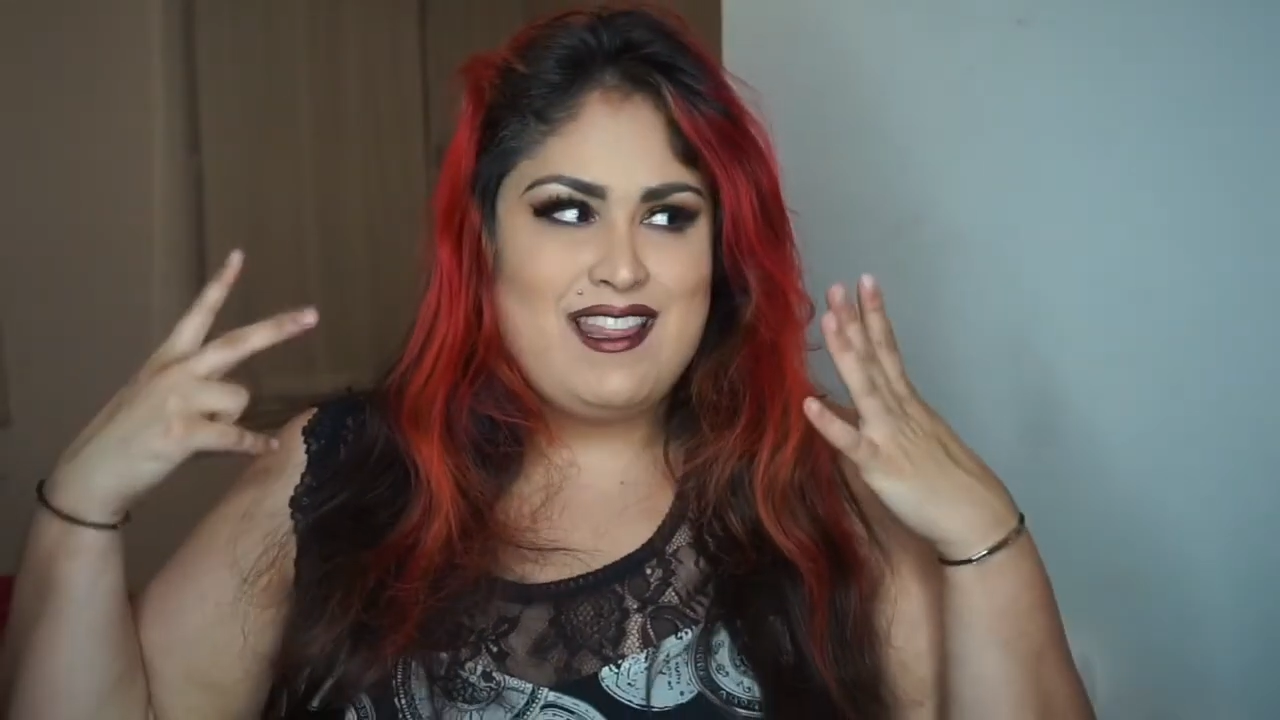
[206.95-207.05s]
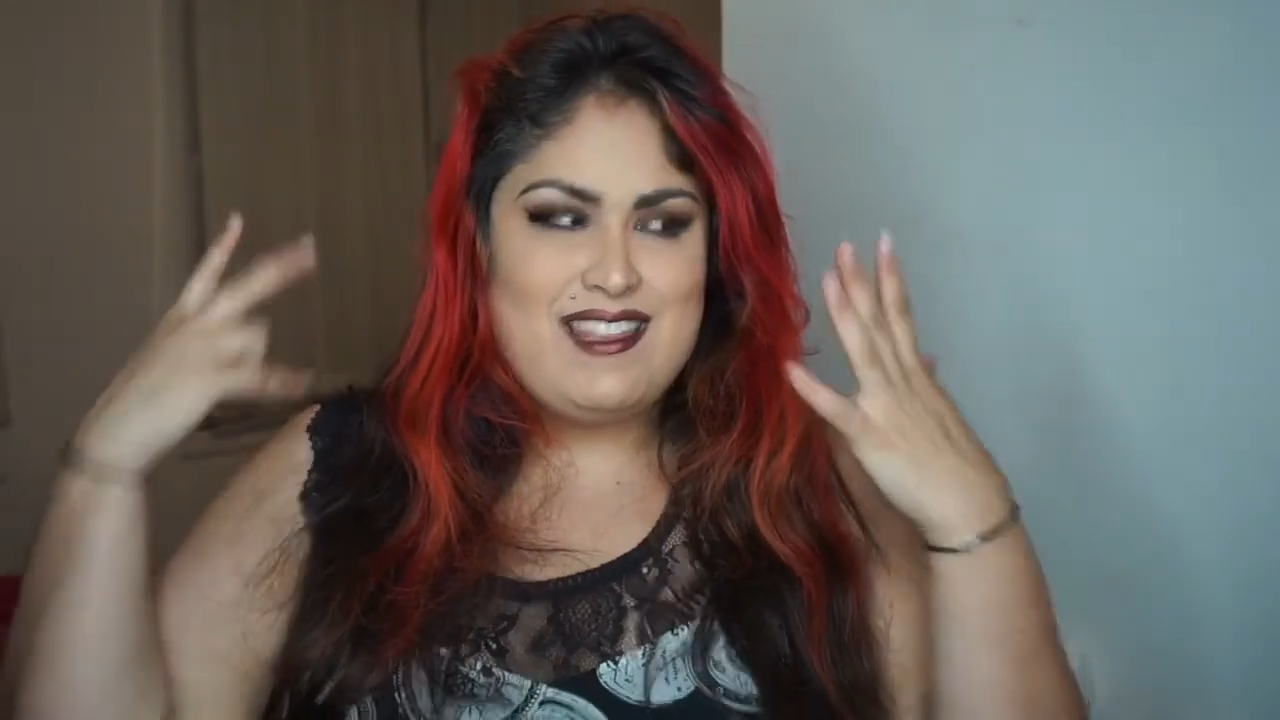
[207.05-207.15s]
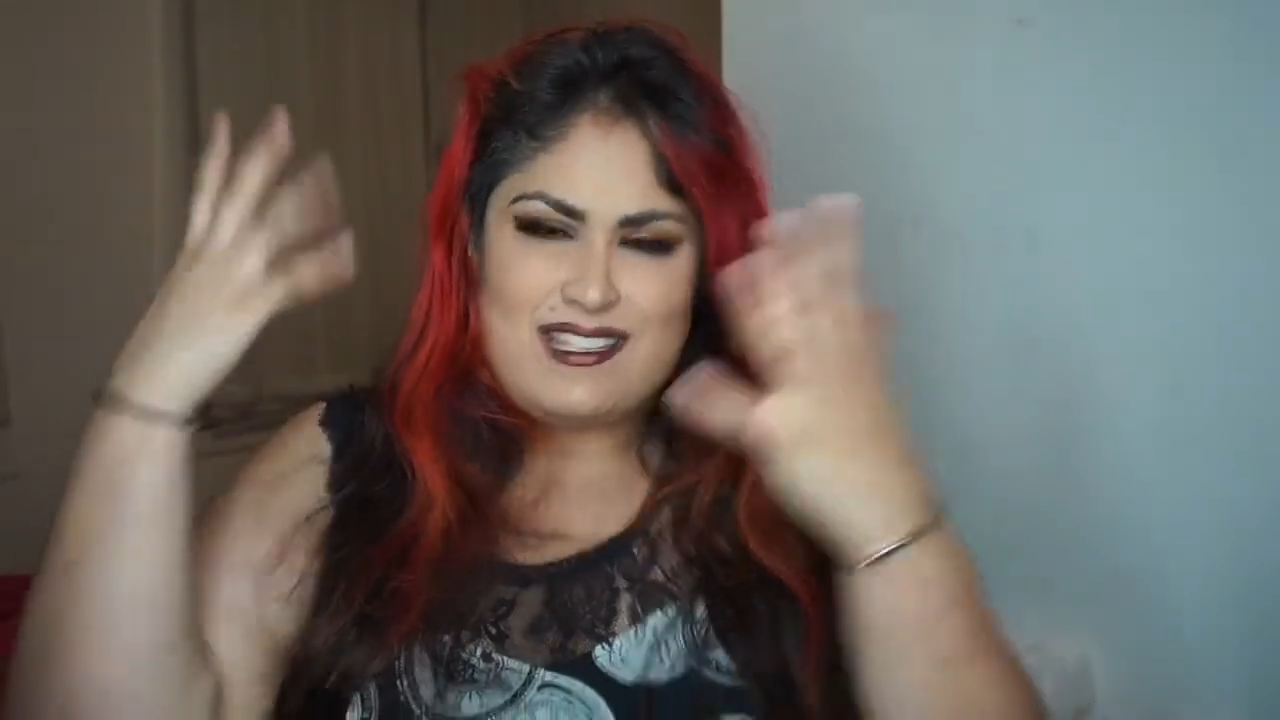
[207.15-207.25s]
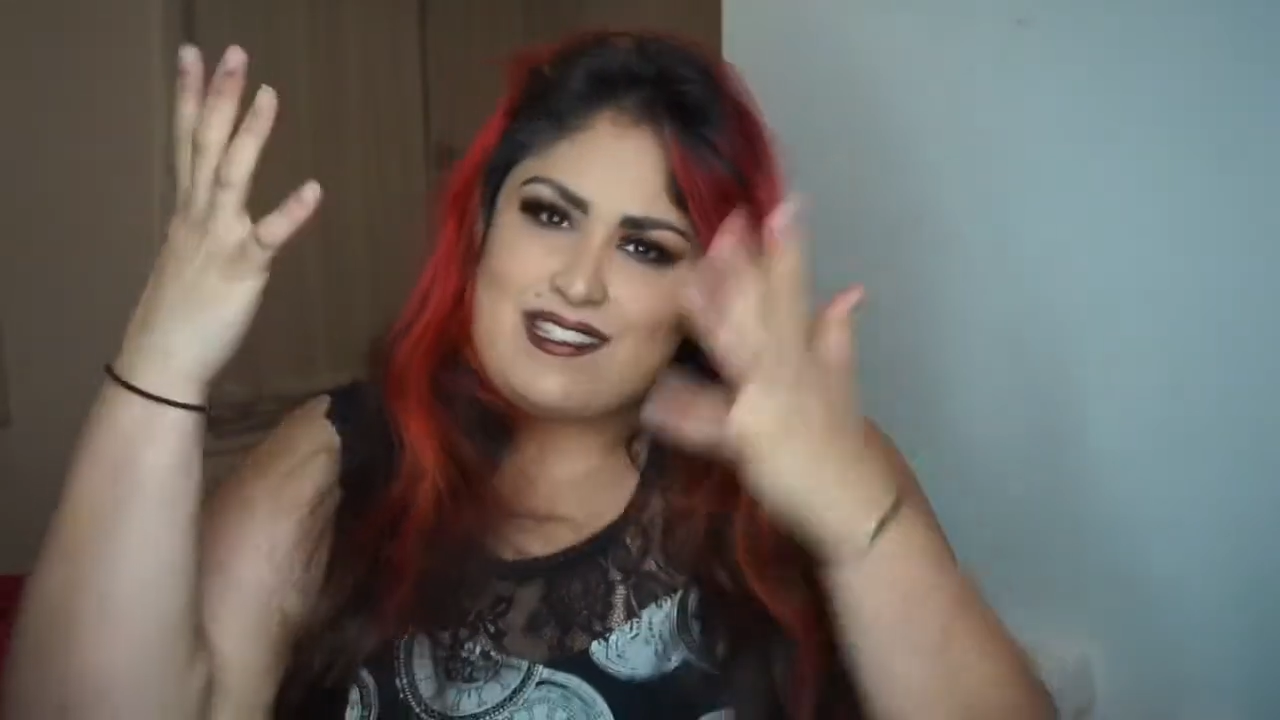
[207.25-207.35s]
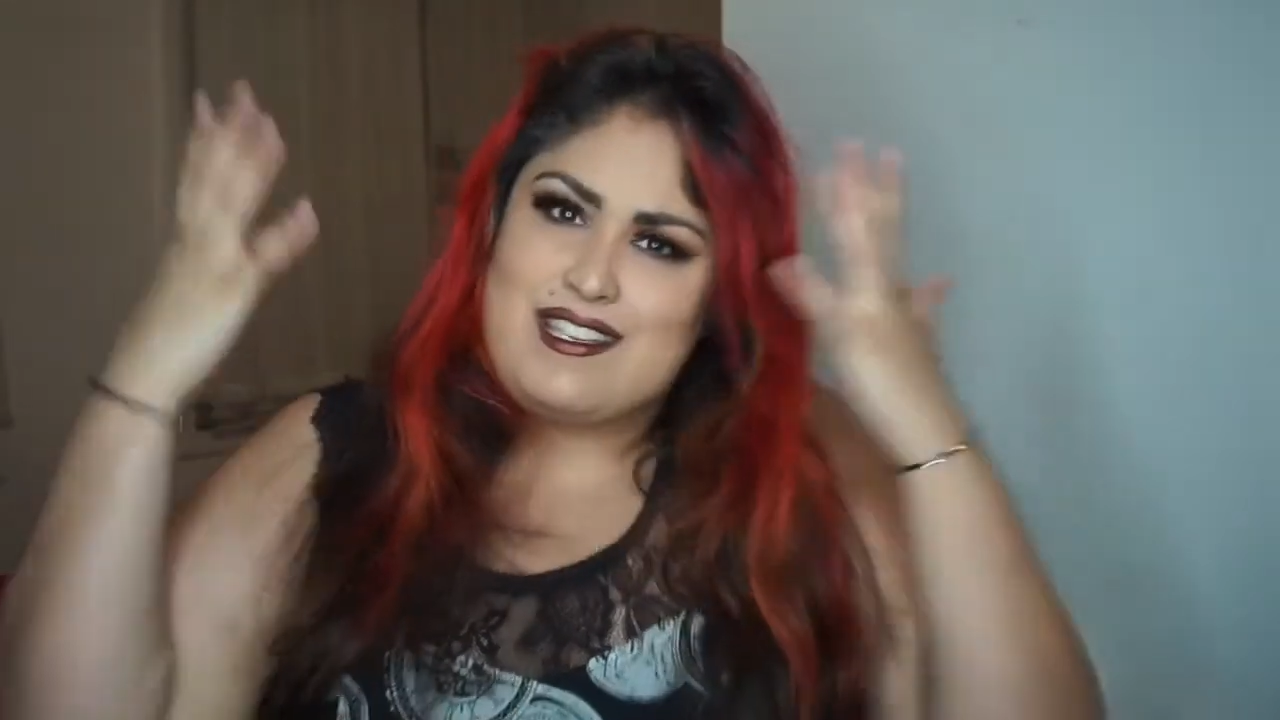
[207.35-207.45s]

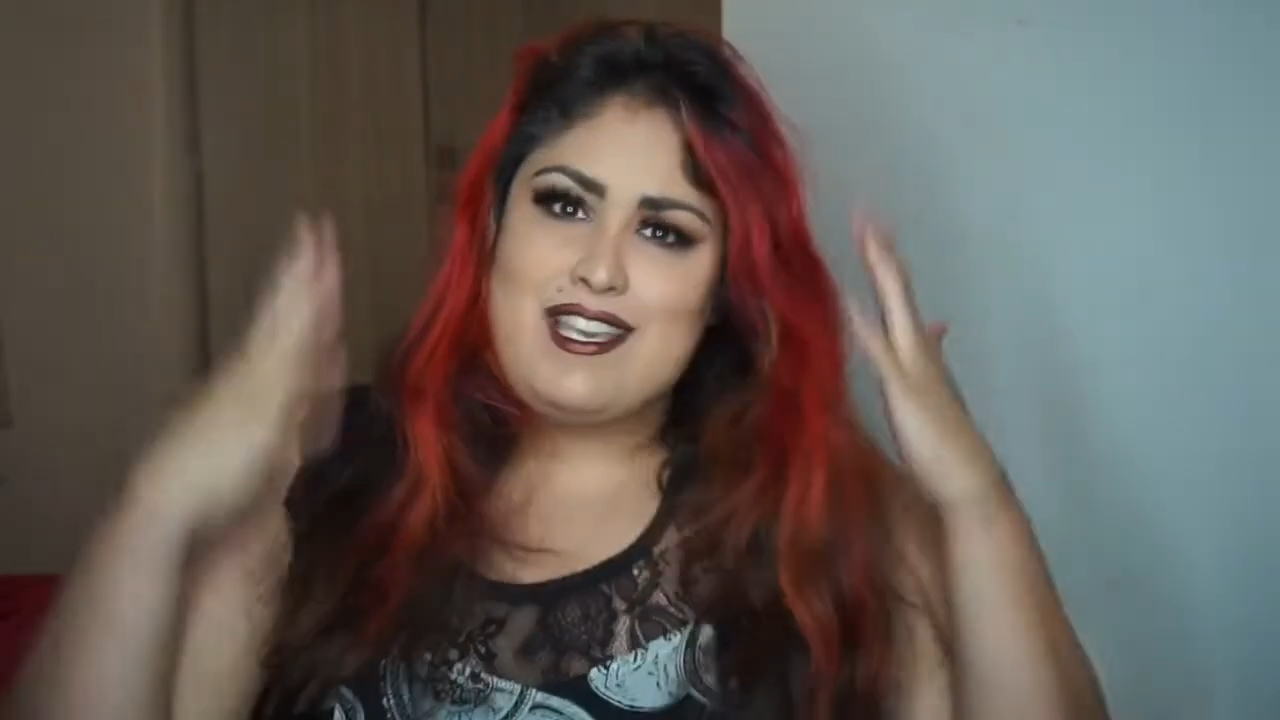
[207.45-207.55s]
this is